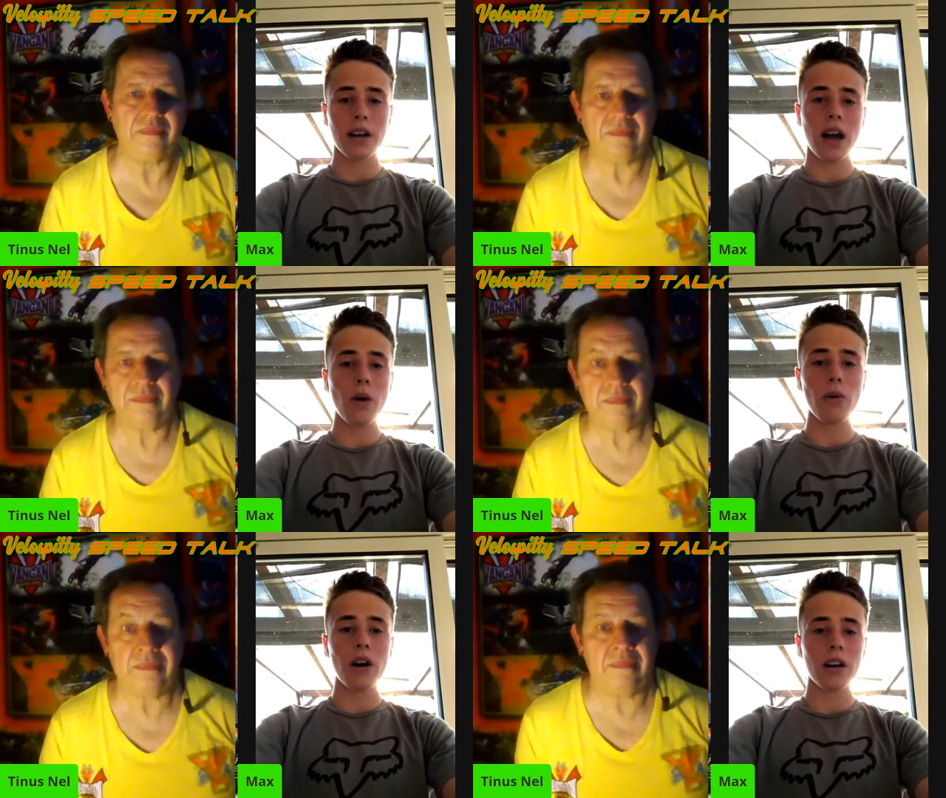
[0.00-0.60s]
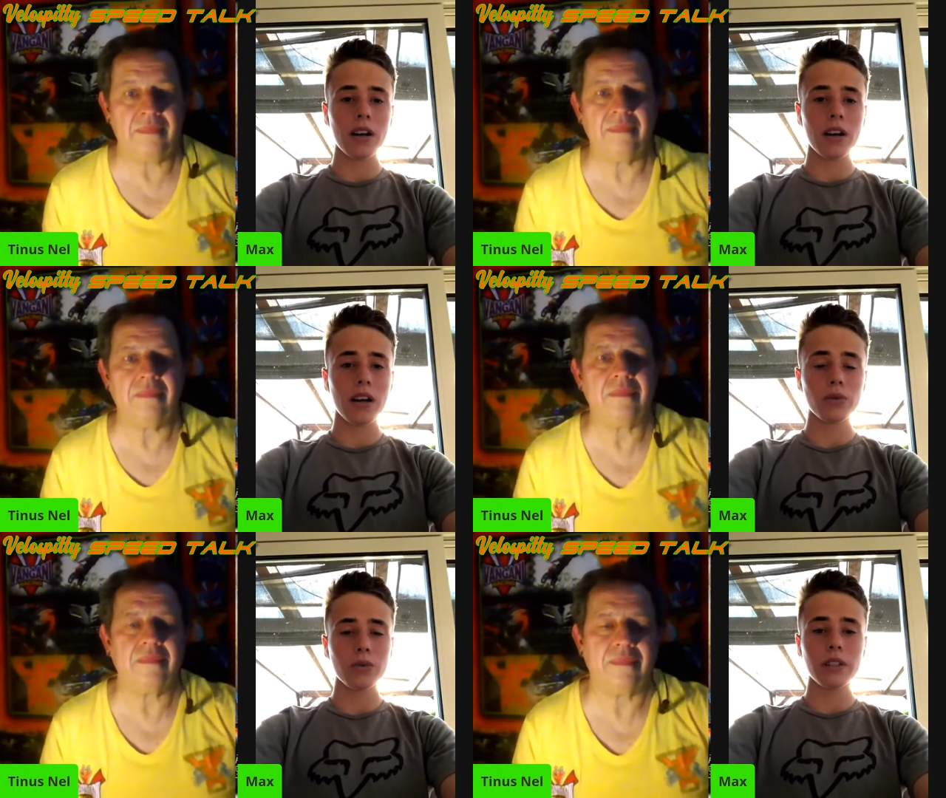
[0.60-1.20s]
Speaker 1: our
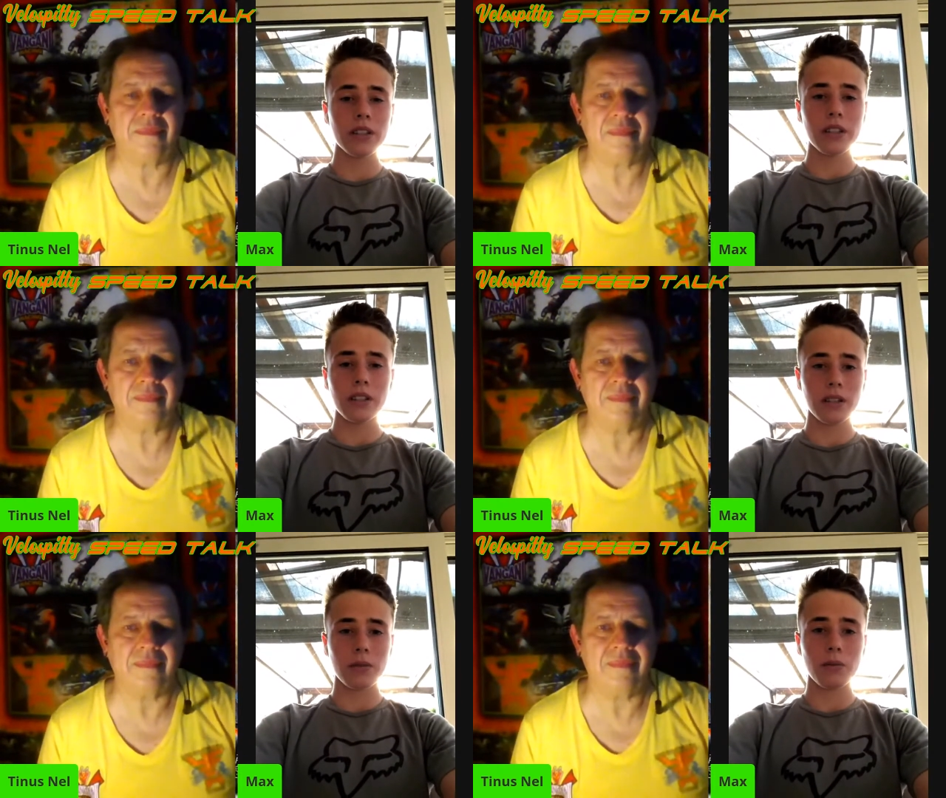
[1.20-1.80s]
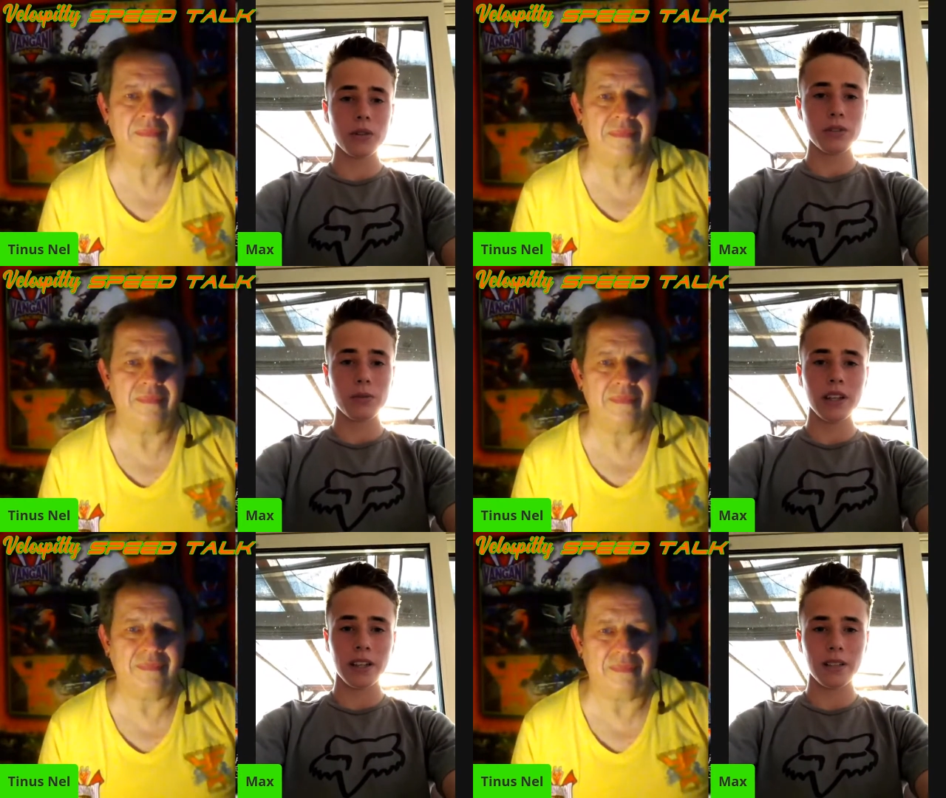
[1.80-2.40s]
country was winning.